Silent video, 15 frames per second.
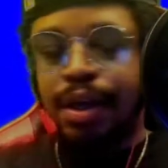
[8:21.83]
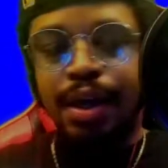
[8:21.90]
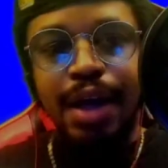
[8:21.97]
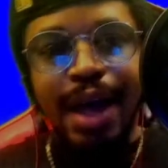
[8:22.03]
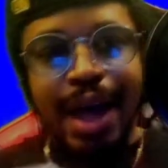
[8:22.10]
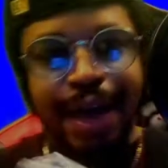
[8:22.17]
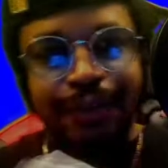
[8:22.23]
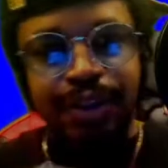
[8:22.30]

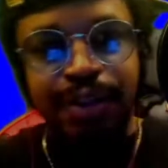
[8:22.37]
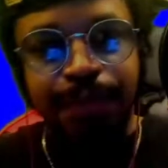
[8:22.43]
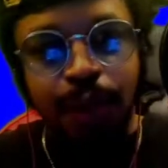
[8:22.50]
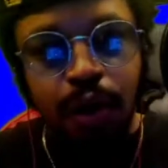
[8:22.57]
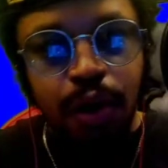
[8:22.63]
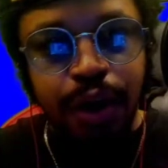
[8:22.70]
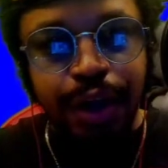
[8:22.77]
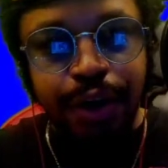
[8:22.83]
I have a
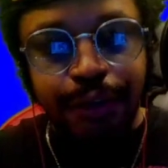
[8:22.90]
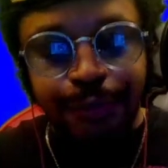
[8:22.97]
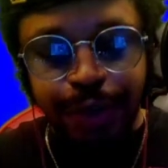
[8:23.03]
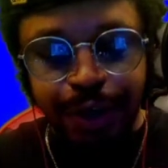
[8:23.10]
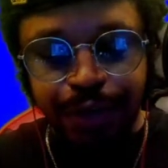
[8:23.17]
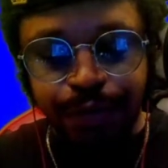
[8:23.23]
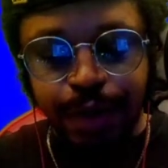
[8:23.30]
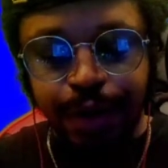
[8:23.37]
small
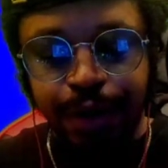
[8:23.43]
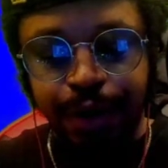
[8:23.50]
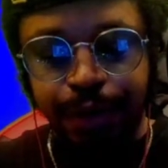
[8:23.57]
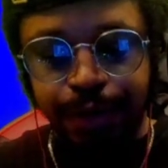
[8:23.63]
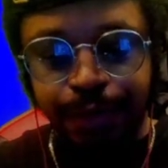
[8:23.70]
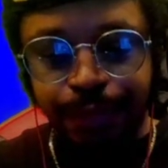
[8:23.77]
interface right here.